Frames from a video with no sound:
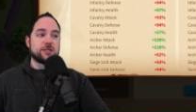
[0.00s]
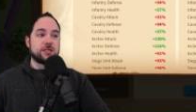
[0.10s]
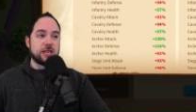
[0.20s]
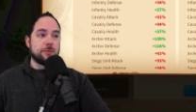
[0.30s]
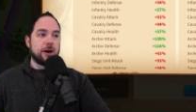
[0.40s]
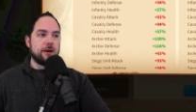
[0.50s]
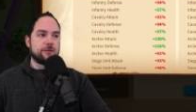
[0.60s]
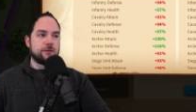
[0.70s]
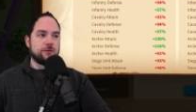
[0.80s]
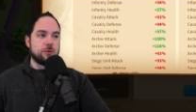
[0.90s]
his
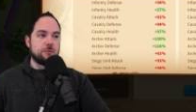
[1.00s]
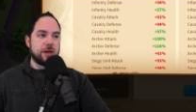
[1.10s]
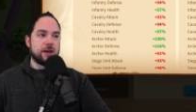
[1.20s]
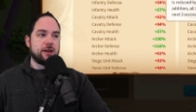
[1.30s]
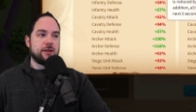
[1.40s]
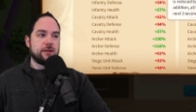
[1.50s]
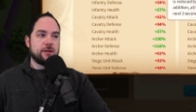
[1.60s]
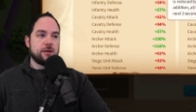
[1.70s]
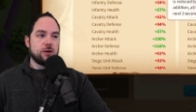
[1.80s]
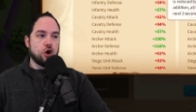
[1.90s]
debuff for big
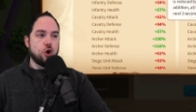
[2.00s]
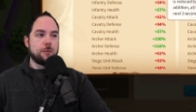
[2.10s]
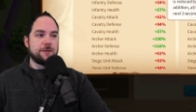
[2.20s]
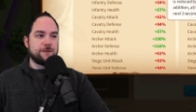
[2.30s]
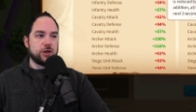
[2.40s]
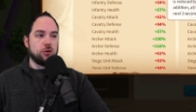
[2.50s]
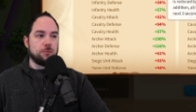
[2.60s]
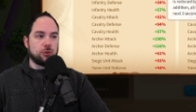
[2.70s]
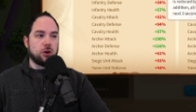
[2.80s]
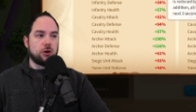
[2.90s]
open
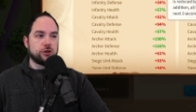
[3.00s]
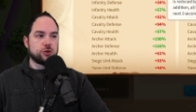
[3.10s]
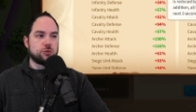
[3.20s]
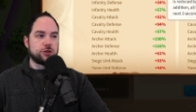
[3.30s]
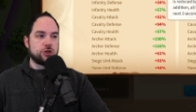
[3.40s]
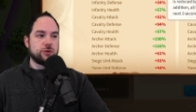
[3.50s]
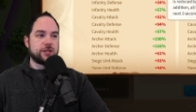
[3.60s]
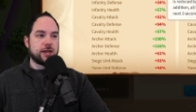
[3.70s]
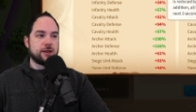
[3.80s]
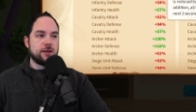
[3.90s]
field brawls.
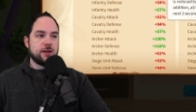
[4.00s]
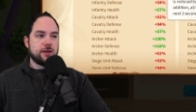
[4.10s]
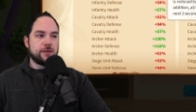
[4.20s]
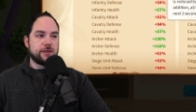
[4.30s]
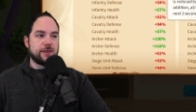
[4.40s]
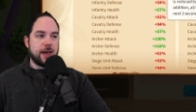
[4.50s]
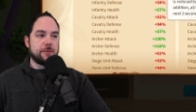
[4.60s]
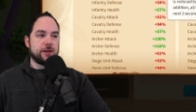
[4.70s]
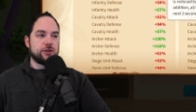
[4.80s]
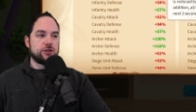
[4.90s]
Reducing the
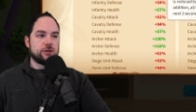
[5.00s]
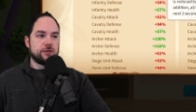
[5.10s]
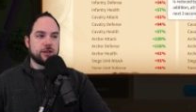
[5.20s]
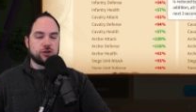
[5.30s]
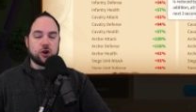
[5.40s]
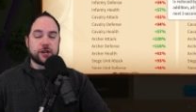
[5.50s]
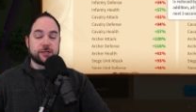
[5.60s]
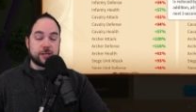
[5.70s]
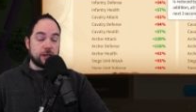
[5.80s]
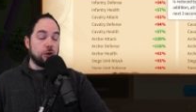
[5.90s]
damage the
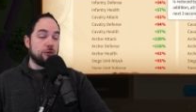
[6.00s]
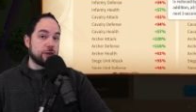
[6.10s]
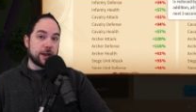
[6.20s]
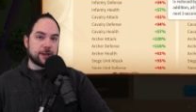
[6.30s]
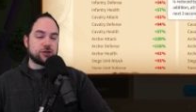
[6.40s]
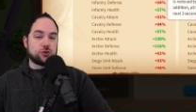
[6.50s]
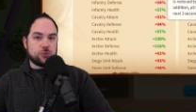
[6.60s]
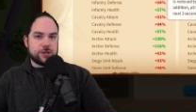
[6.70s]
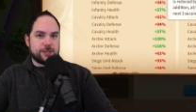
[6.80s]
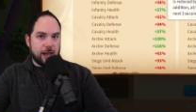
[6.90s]
targets deal for the next
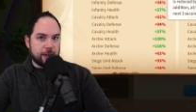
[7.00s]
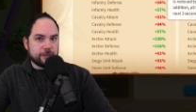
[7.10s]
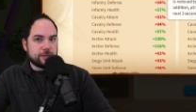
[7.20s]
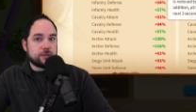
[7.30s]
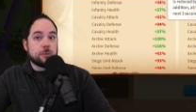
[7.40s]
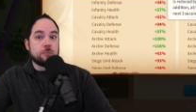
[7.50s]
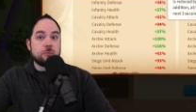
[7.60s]
three seconds is a